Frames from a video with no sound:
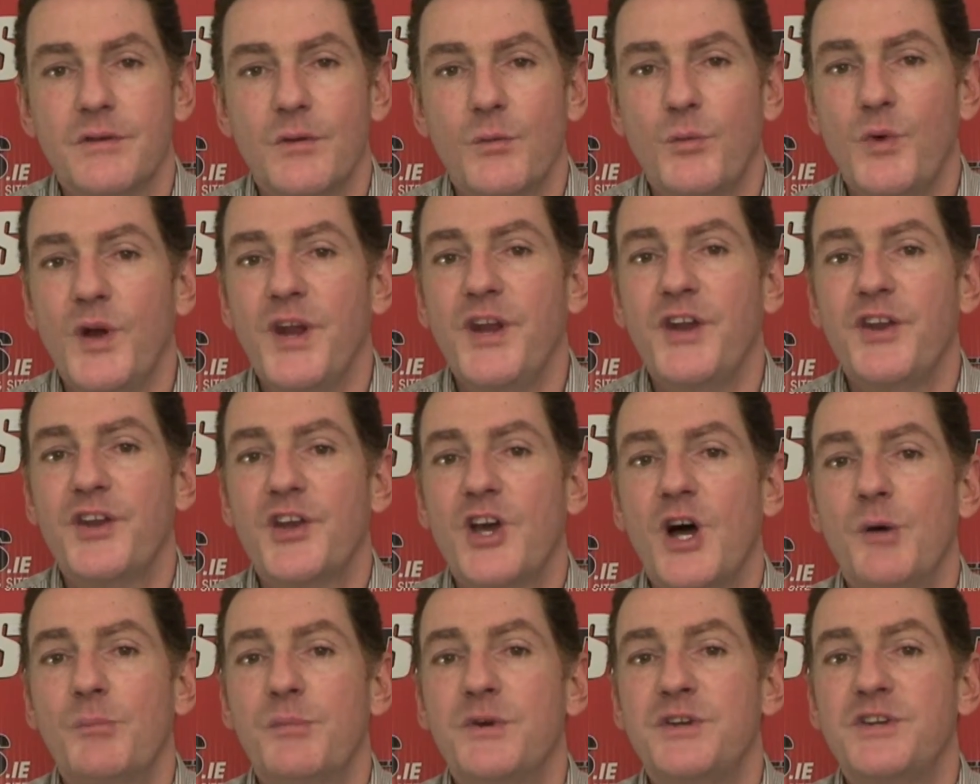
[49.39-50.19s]
winning the
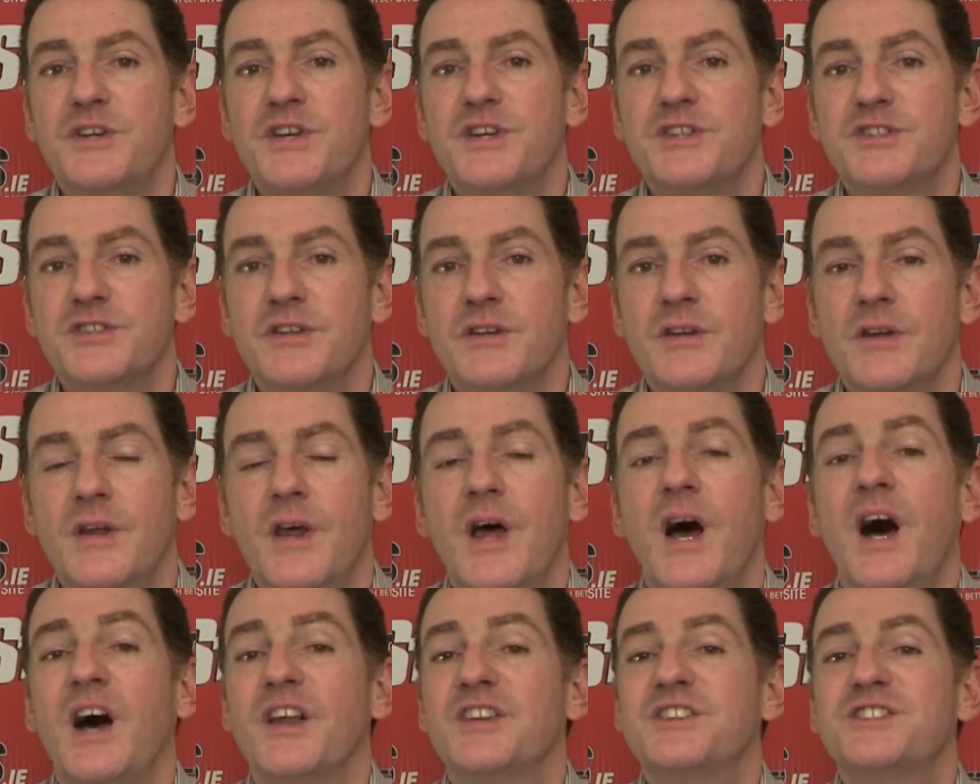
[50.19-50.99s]
competition
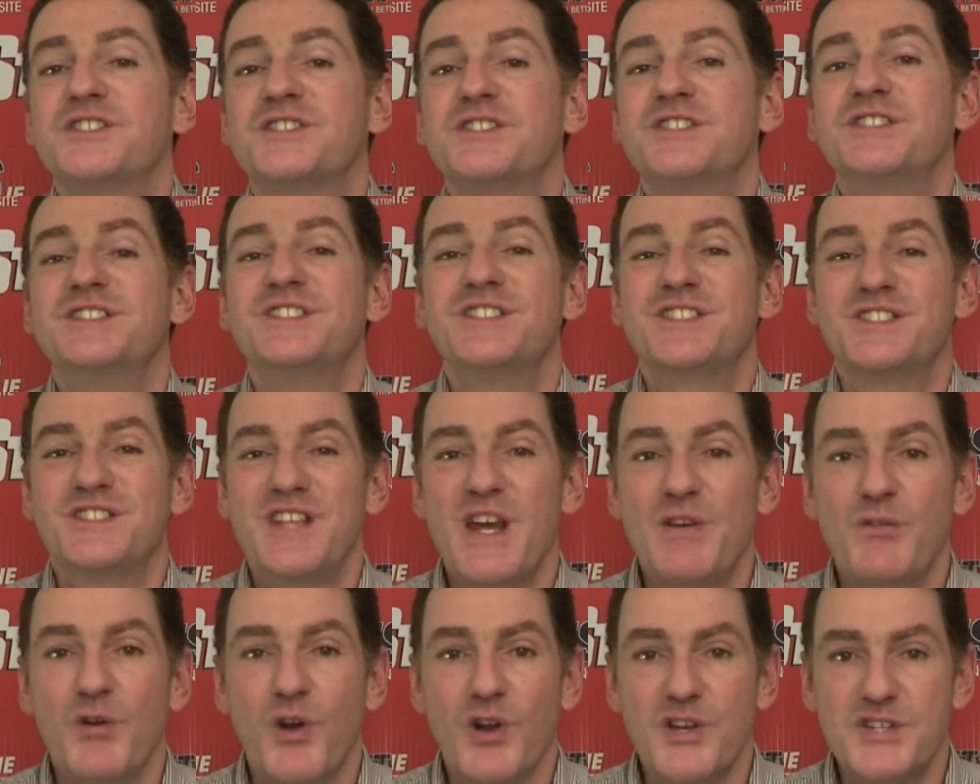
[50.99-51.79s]
in
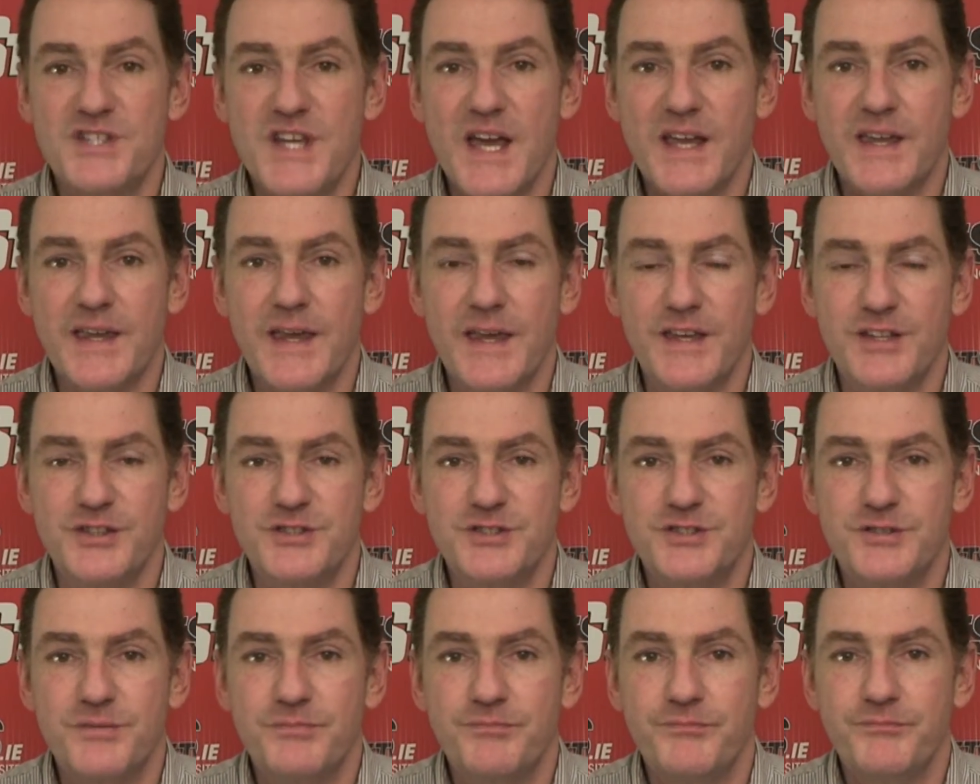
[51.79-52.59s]
several
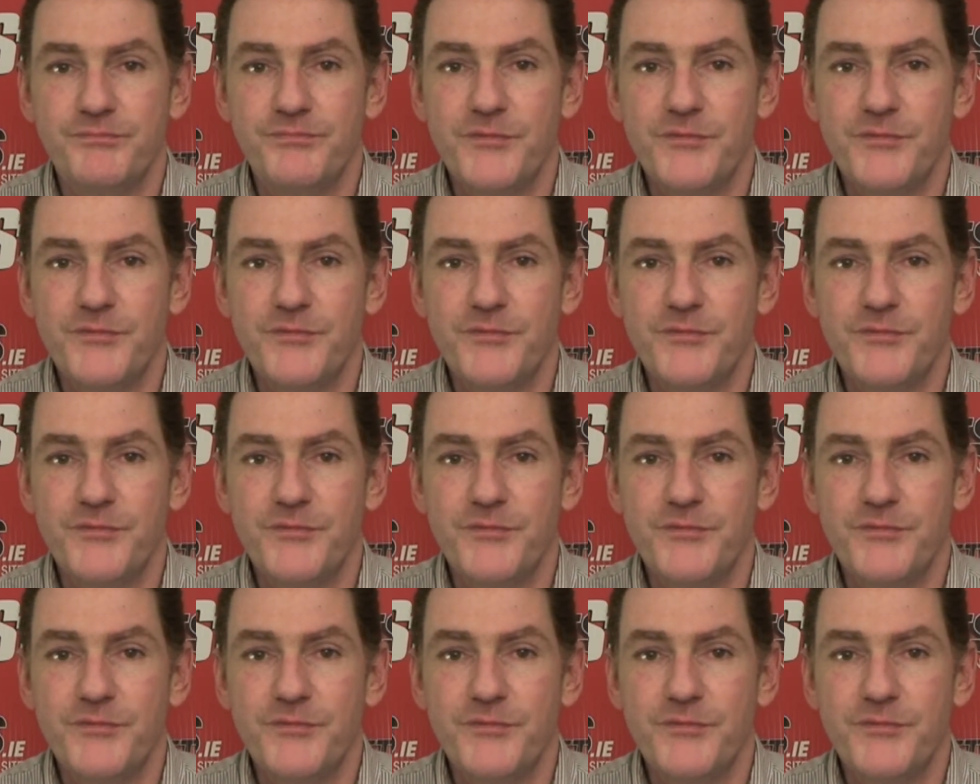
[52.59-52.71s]
decades.